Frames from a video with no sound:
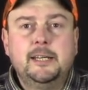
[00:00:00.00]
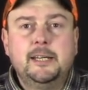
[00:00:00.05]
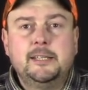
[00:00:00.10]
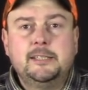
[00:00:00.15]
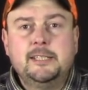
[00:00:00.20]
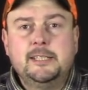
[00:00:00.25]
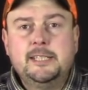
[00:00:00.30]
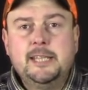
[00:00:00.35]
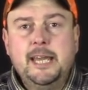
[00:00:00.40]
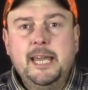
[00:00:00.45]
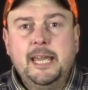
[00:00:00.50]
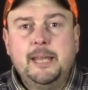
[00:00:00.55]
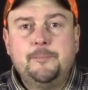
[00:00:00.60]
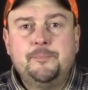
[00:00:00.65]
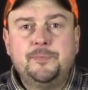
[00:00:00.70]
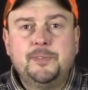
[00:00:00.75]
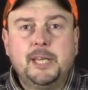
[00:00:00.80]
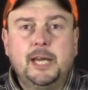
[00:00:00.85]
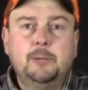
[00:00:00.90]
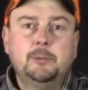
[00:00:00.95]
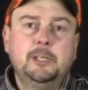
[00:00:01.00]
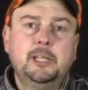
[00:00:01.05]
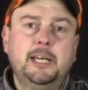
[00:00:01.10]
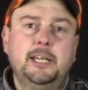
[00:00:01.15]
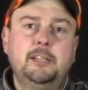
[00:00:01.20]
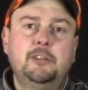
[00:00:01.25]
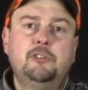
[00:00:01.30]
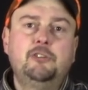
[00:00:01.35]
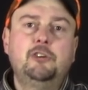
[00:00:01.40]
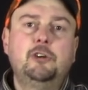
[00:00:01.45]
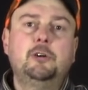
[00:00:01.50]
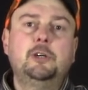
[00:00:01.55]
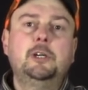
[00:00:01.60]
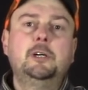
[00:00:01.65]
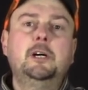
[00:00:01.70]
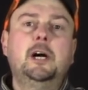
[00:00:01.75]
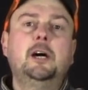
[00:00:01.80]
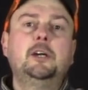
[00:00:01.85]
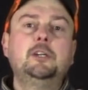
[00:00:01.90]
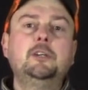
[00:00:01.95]
Today I would like to show you
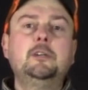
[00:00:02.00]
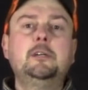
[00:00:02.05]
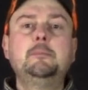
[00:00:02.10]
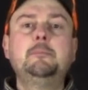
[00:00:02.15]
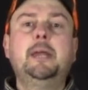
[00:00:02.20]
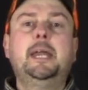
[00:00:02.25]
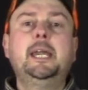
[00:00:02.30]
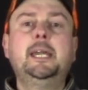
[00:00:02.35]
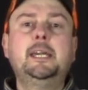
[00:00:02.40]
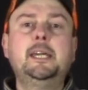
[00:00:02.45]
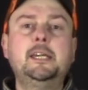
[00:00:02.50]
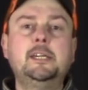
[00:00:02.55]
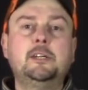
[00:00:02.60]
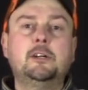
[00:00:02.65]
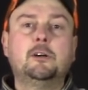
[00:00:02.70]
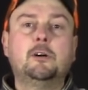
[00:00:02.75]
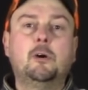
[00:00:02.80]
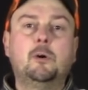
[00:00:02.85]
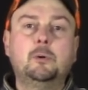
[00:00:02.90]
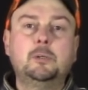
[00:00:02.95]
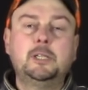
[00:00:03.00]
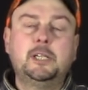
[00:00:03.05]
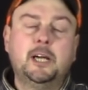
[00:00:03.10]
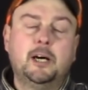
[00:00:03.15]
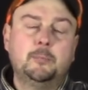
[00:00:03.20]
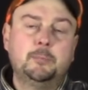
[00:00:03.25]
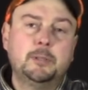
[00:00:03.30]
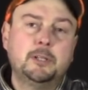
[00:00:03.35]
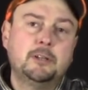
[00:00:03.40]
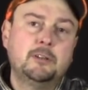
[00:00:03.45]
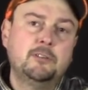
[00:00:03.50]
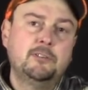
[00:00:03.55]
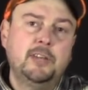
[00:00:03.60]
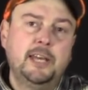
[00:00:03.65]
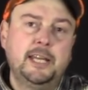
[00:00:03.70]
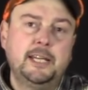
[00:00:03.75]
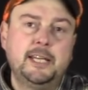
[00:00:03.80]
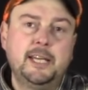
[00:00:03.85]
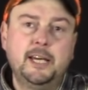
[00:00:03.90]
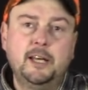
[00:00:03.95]
how you can make your own couplers
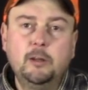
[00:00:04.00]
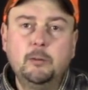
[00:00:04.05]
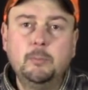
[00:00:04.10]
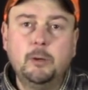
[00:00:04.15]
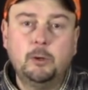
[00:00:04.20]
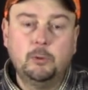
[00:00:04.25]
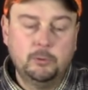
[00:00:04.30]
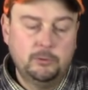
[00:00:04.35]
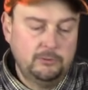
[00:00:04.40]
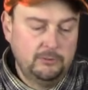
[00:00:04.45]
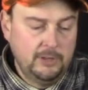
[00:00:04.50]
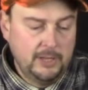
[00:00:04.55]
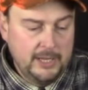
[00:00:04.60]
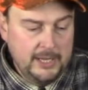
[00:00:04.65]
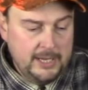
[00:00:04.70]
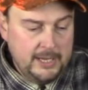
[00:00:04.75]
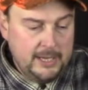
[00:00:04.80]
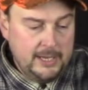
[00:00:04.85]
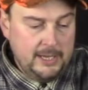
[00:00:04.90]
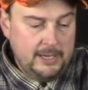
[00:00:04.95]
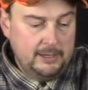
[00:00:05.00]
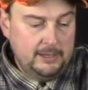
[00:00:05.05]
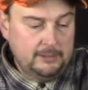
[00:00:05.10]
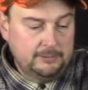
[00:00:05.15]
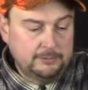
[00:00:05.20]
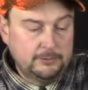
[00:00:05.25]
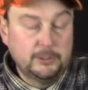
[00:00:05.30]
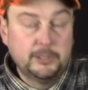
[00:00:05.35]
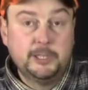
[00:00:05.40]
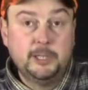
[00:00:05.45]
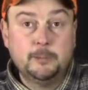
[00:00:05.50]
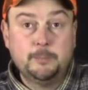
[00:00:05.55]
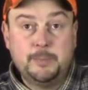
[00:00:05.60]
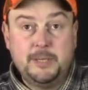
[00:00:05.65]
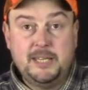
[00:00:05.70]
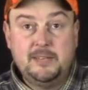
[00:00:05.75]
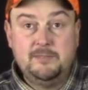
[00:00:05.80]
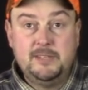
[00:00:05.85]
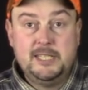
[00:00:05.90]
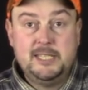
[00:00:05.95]
and elbows for your
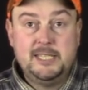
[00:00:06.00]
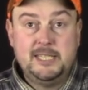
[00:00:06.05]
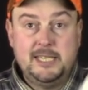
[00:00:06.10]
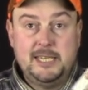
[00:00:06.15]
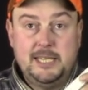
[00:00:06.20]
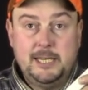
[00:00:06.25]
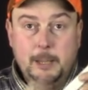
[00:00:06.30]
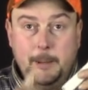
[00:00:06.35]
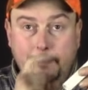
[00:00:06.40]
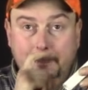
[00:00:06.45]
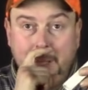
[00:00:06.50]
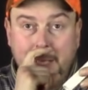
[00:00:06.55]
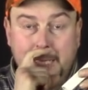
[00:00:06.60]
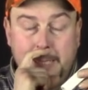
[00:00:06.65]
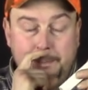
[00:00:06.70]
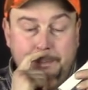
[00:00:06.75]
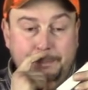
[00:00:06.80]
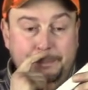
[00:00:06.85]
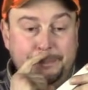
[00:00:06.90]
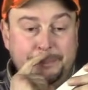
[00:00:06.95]
PVC pipe.